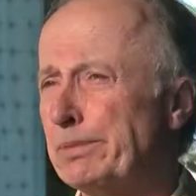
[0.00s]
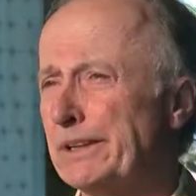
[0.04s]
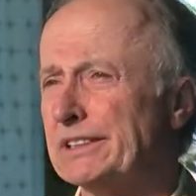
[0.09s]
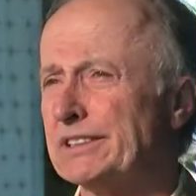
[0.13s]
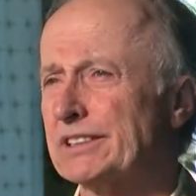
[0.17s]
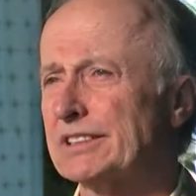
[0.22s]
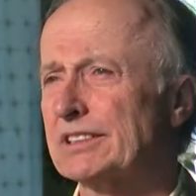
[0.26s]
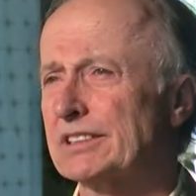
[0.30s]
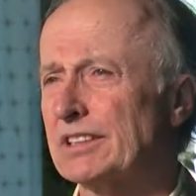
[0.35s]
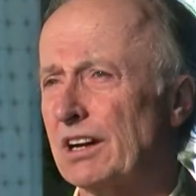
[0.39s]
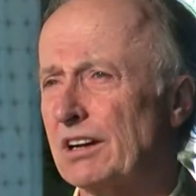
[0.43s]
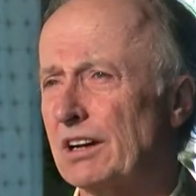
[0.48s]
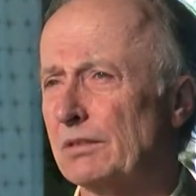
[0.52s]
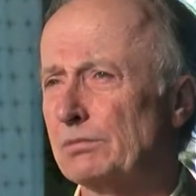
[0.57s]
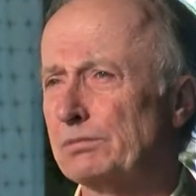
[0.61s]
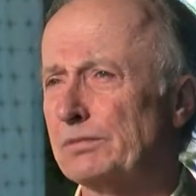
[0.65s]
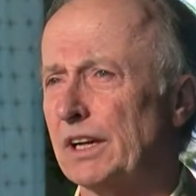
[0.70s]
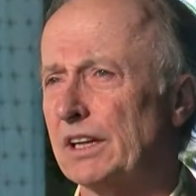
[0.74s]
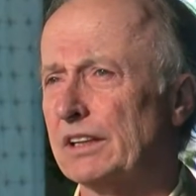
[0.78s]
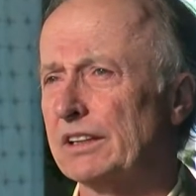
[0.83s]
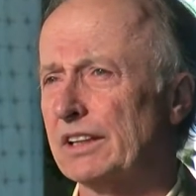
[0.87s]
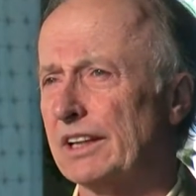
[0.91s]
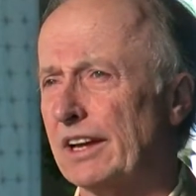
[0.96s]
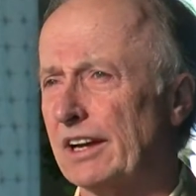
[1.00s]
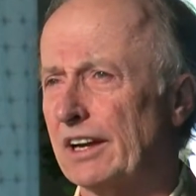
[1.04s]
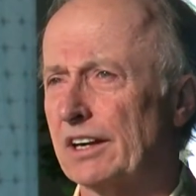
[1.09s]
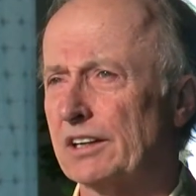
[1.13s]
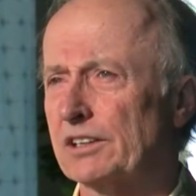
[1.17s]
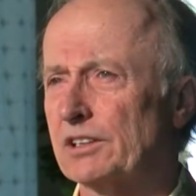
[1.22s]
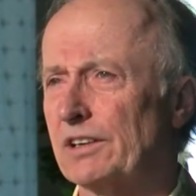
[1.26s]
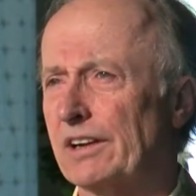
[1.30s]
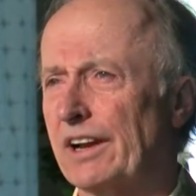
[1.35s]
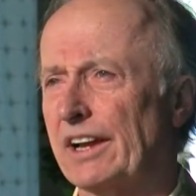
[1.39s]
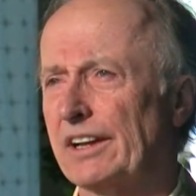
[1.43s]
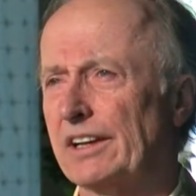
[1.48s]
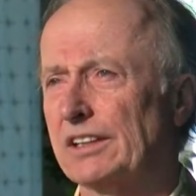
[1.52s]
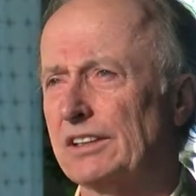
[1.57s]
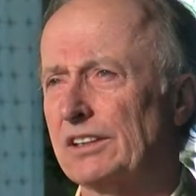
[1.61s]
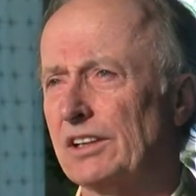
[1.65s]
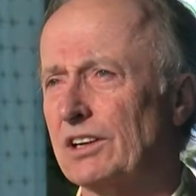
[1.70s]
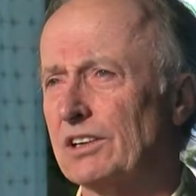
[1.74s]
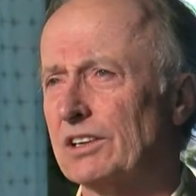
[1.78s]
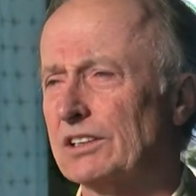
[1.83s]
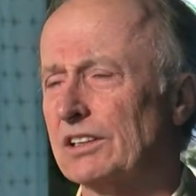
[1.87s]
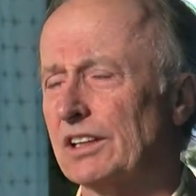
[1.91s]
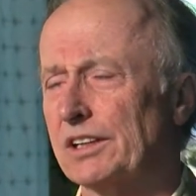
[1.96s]
be some that are created
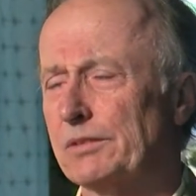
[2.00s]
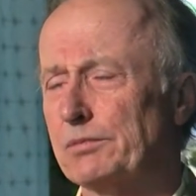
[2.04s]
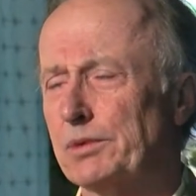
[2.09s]
locally,